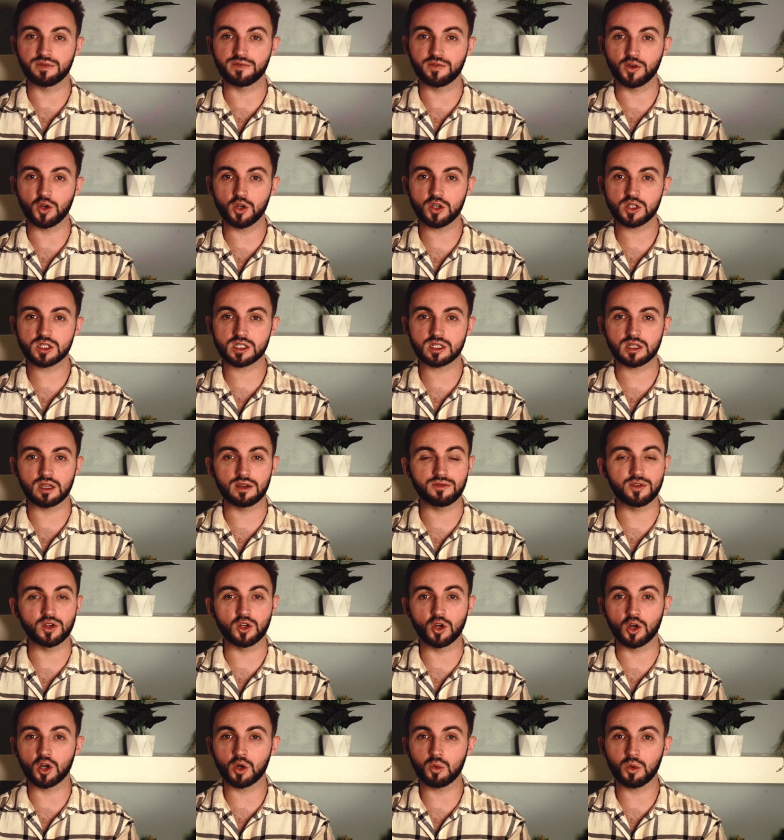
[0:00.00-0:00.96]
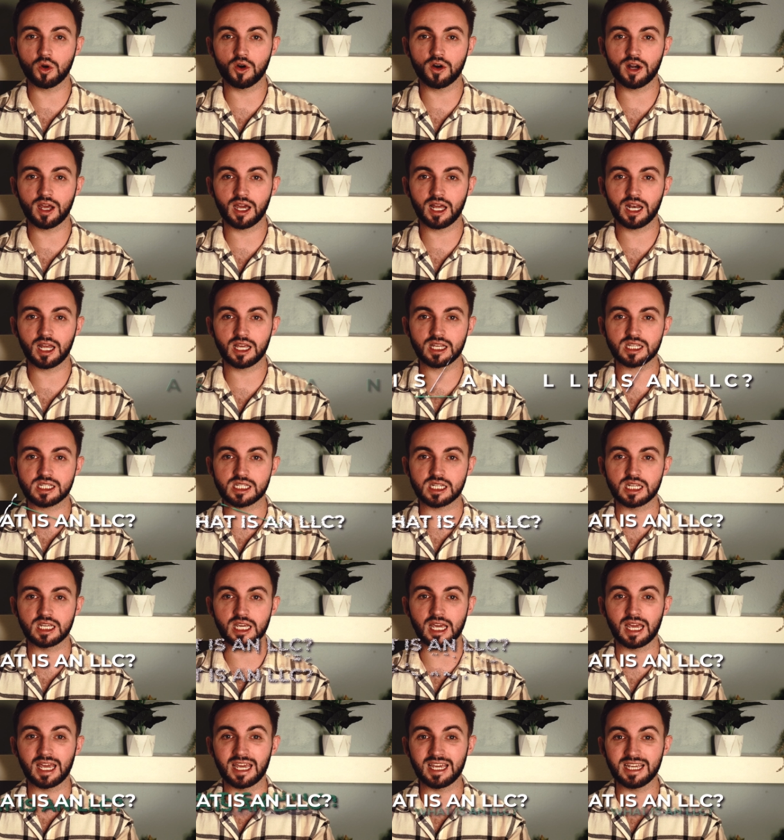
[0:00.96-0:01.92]
first, if you don't know what an
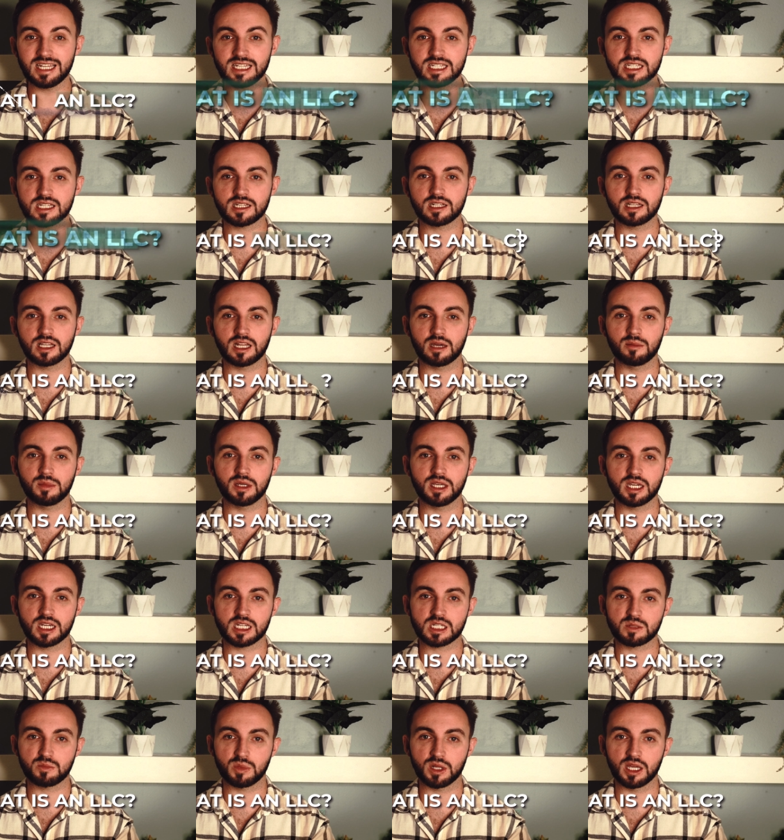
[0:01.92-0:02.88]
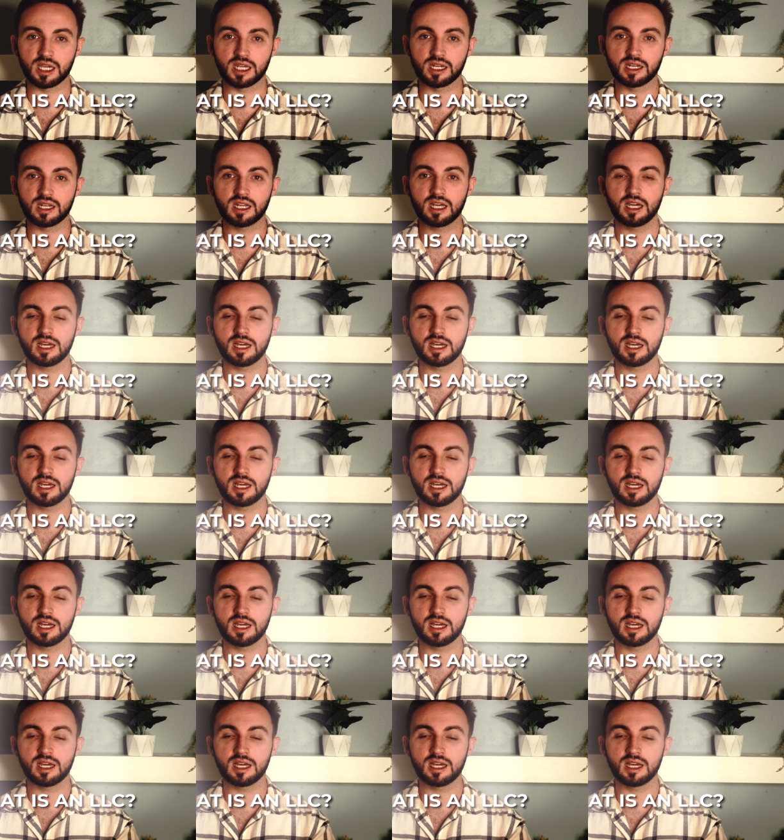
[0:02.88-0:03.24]
LLC is, let me explain.